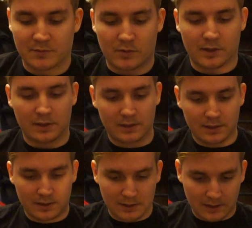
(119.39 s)
for.
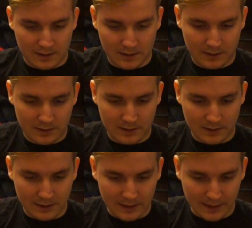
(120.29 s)

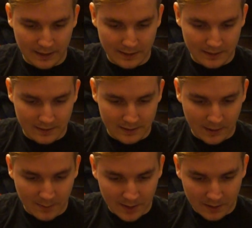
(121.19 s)
And it's the
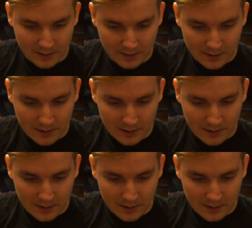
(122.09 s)
same idea.